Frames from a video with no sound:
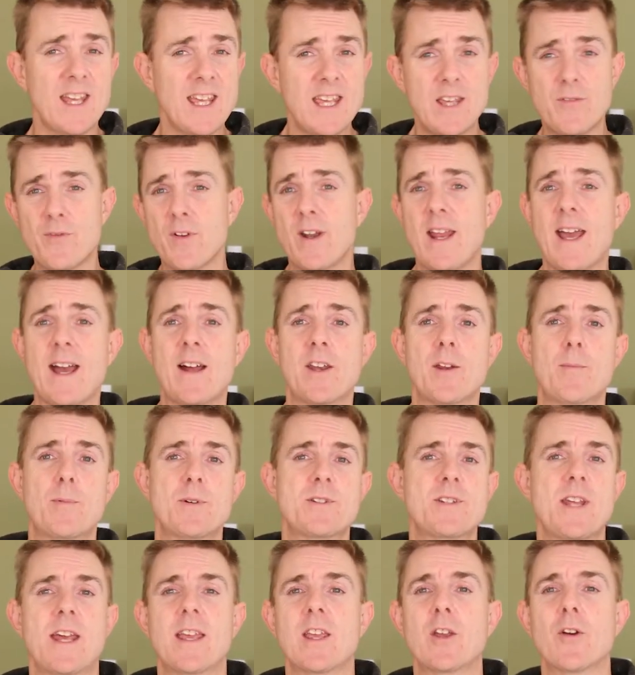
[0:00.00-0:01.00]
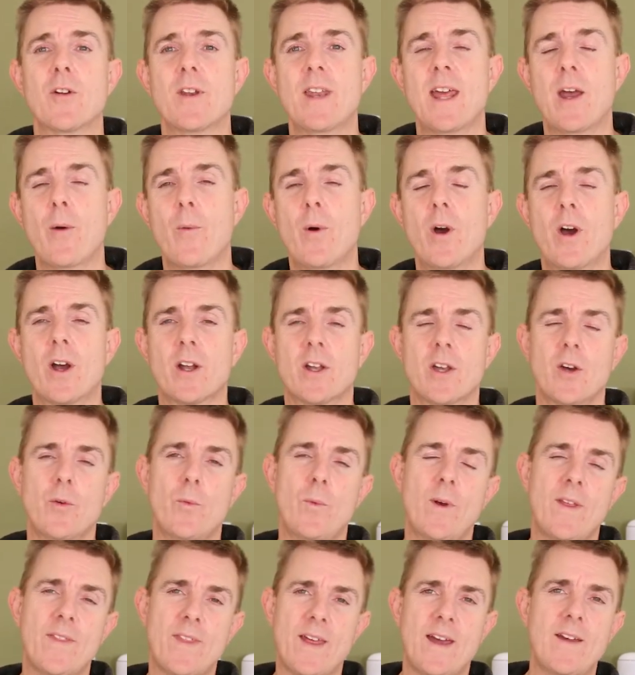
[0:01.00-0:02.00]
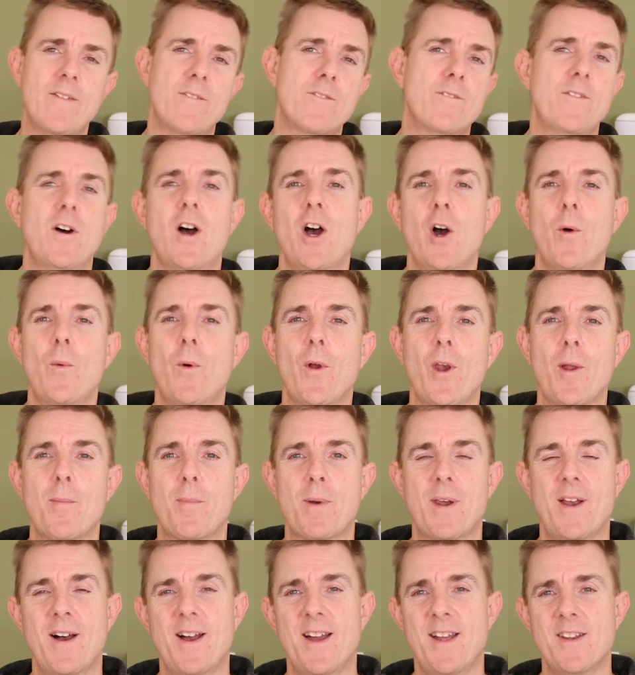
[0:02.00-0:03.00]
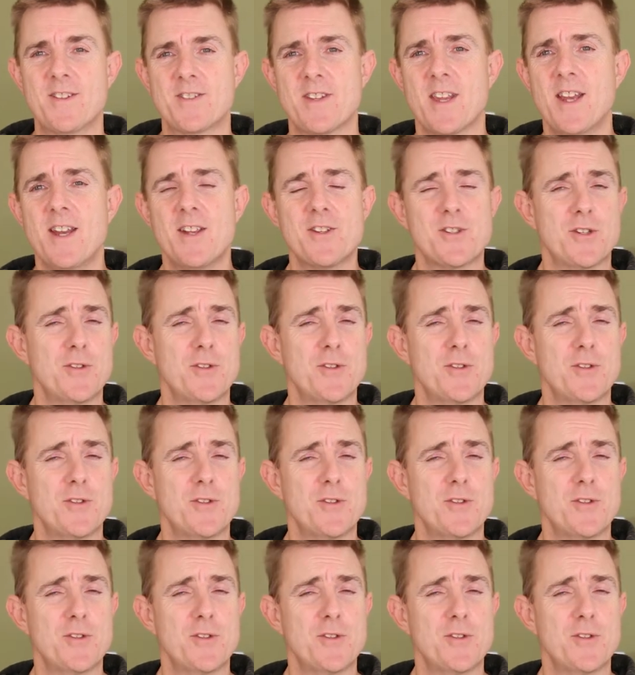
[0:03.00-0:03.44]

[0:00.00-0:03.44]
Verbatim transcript: even how to protect your network with a firewall appliance.